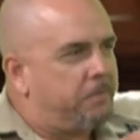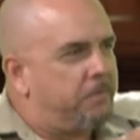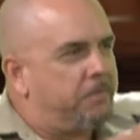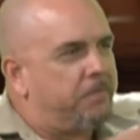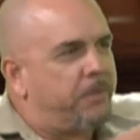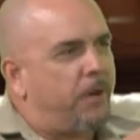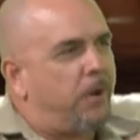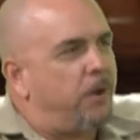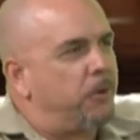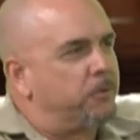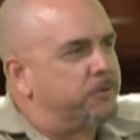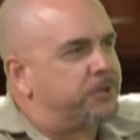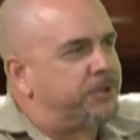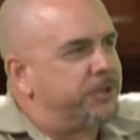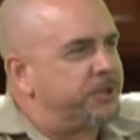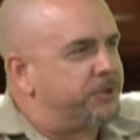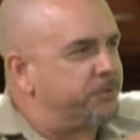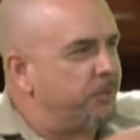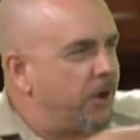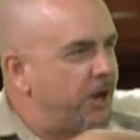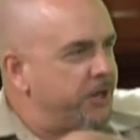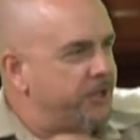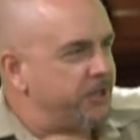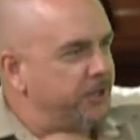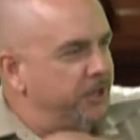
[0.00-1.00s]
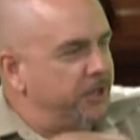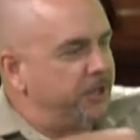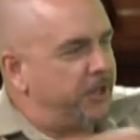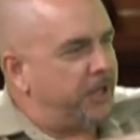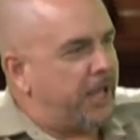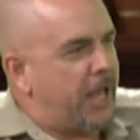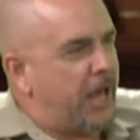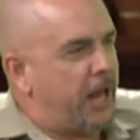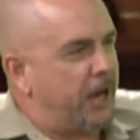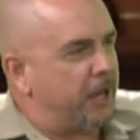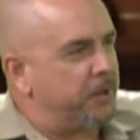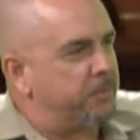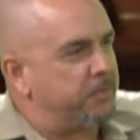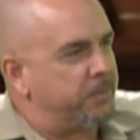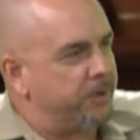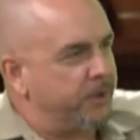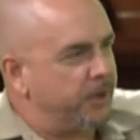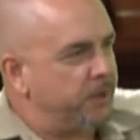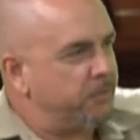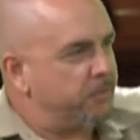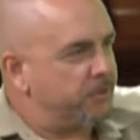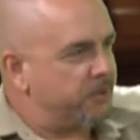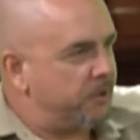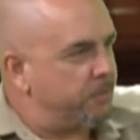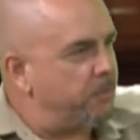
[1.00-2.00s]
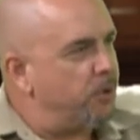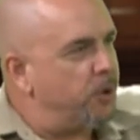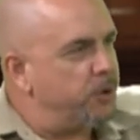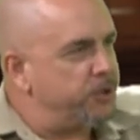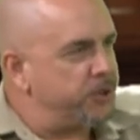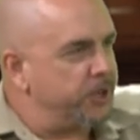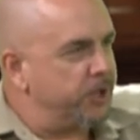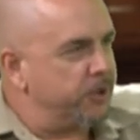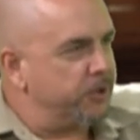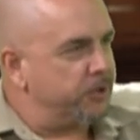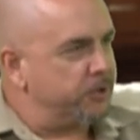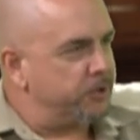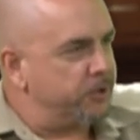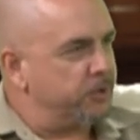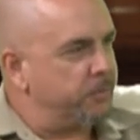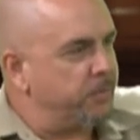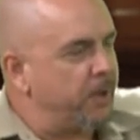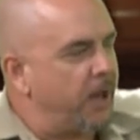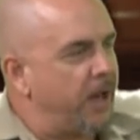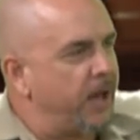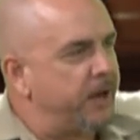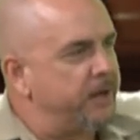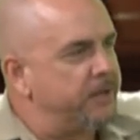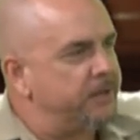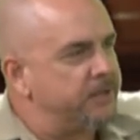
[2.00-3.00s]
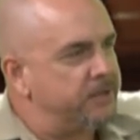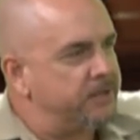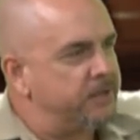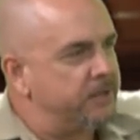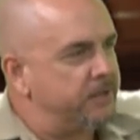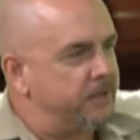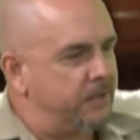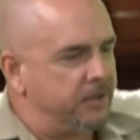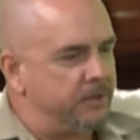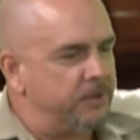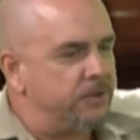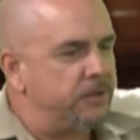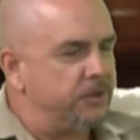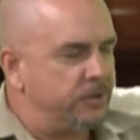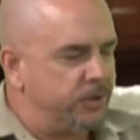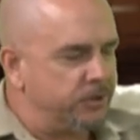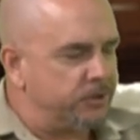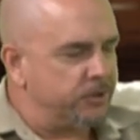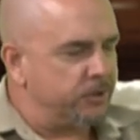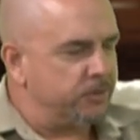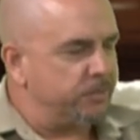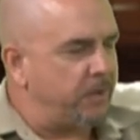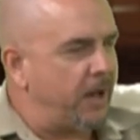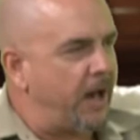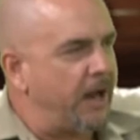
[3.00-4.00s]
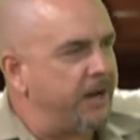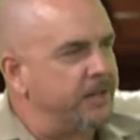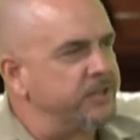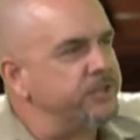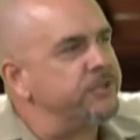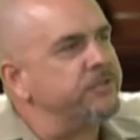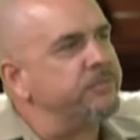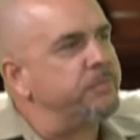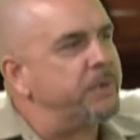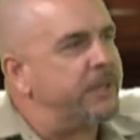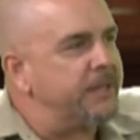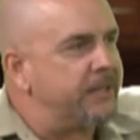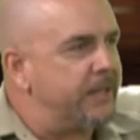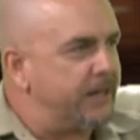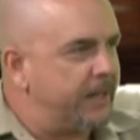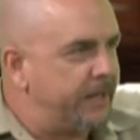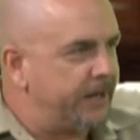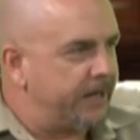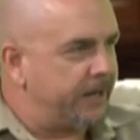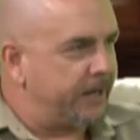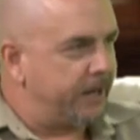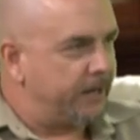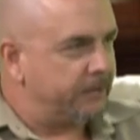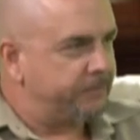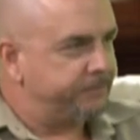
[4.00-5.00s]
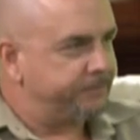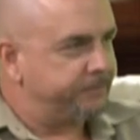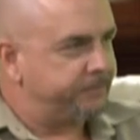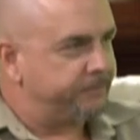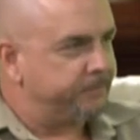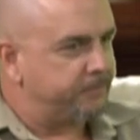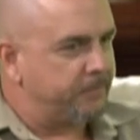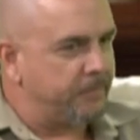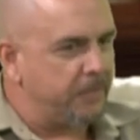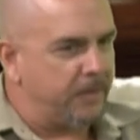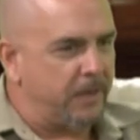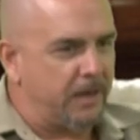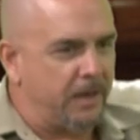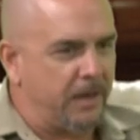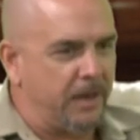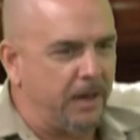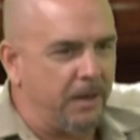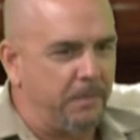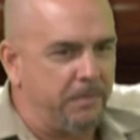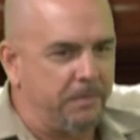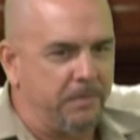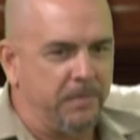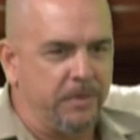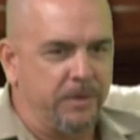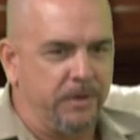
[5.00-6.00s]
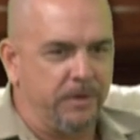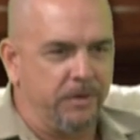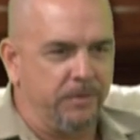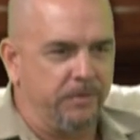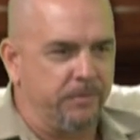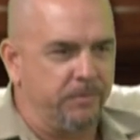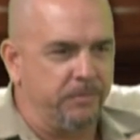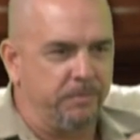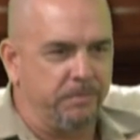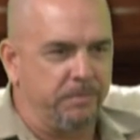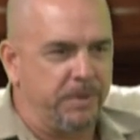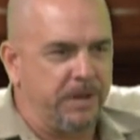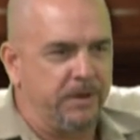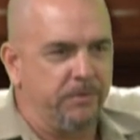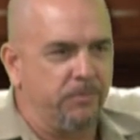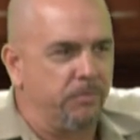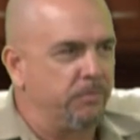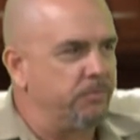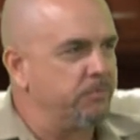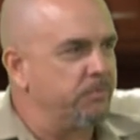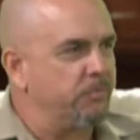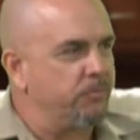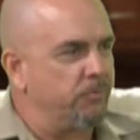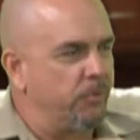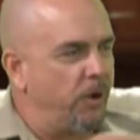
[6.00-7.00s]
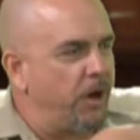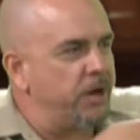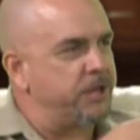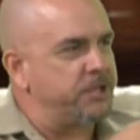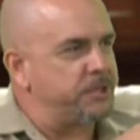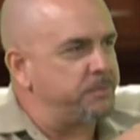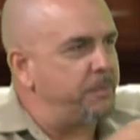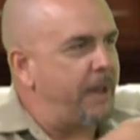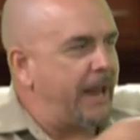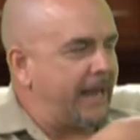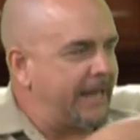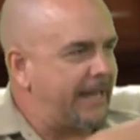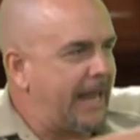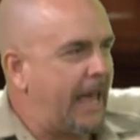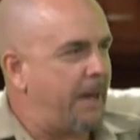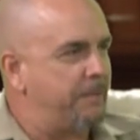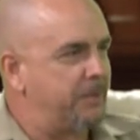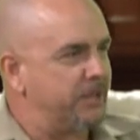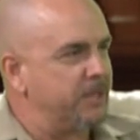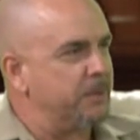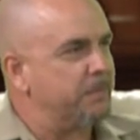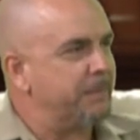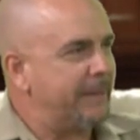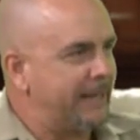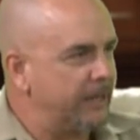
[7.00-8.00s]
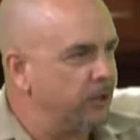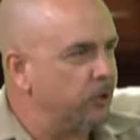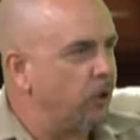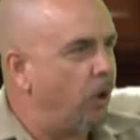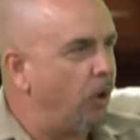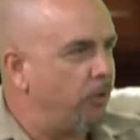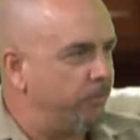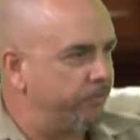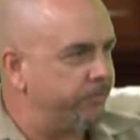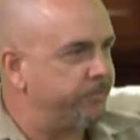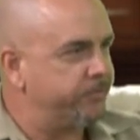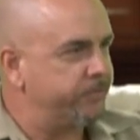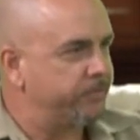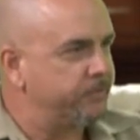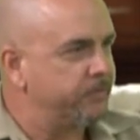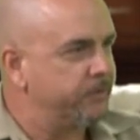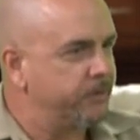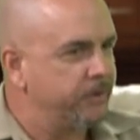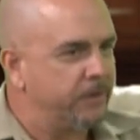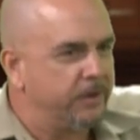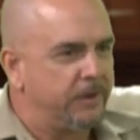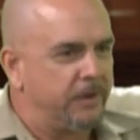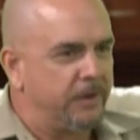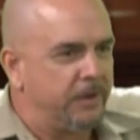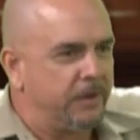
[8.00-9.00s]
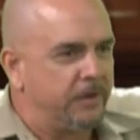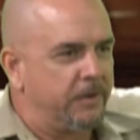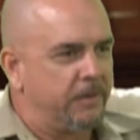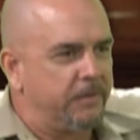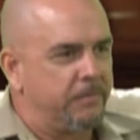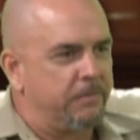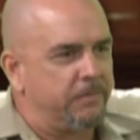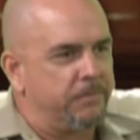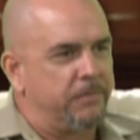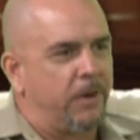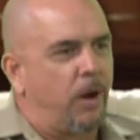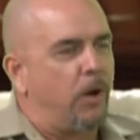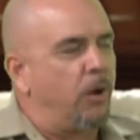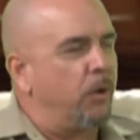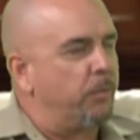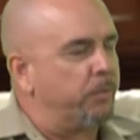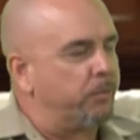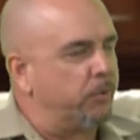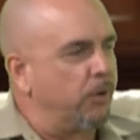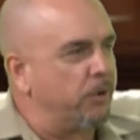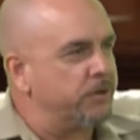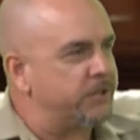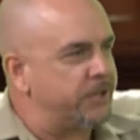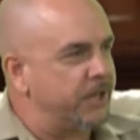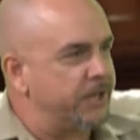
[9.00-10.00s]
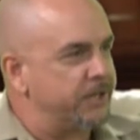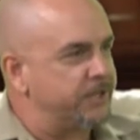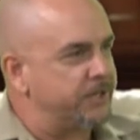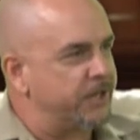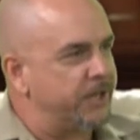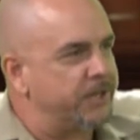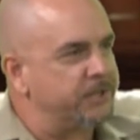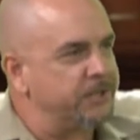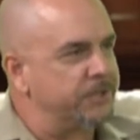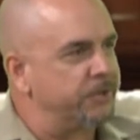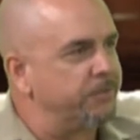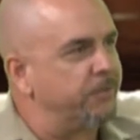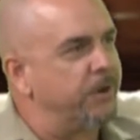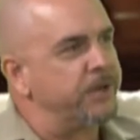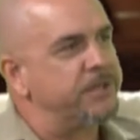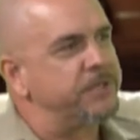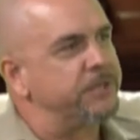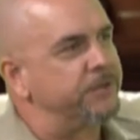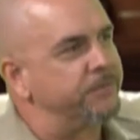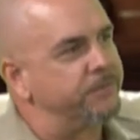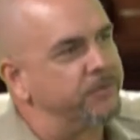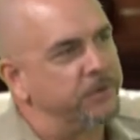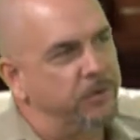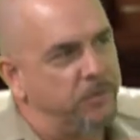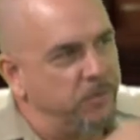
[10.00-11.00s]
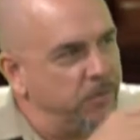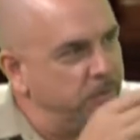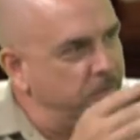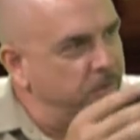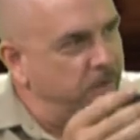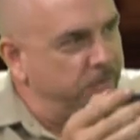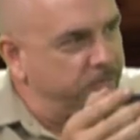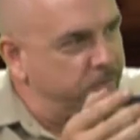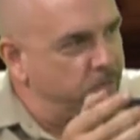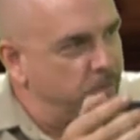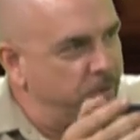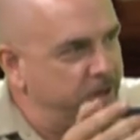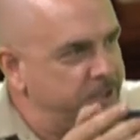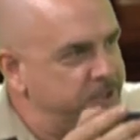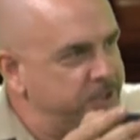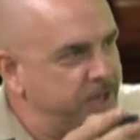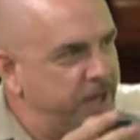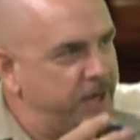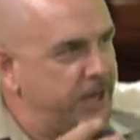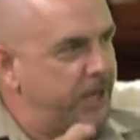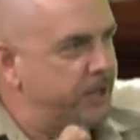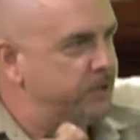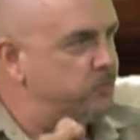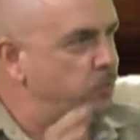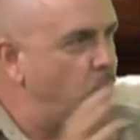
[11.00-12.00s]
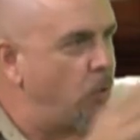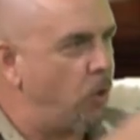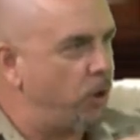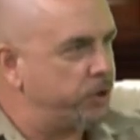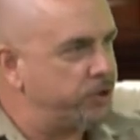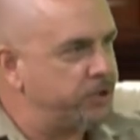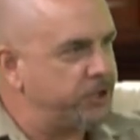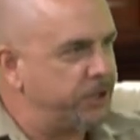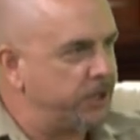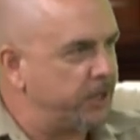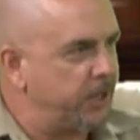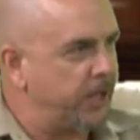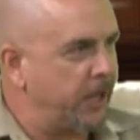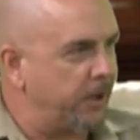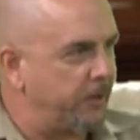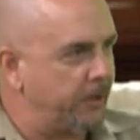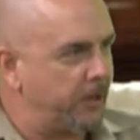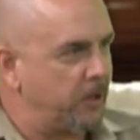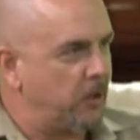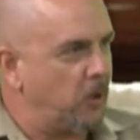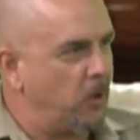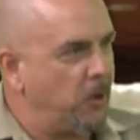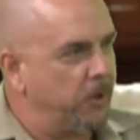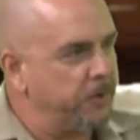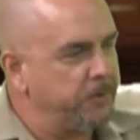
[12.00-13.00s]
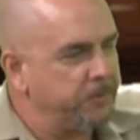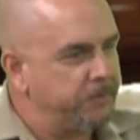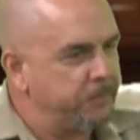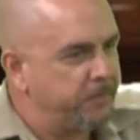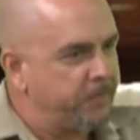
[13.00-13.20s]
The whole situation in the LNP with the merging of the two partners, the, the two parties, you've been the leader, um, you've been right smack dab in the middle of the whole process as the rest of the of Queensland has watched it going on.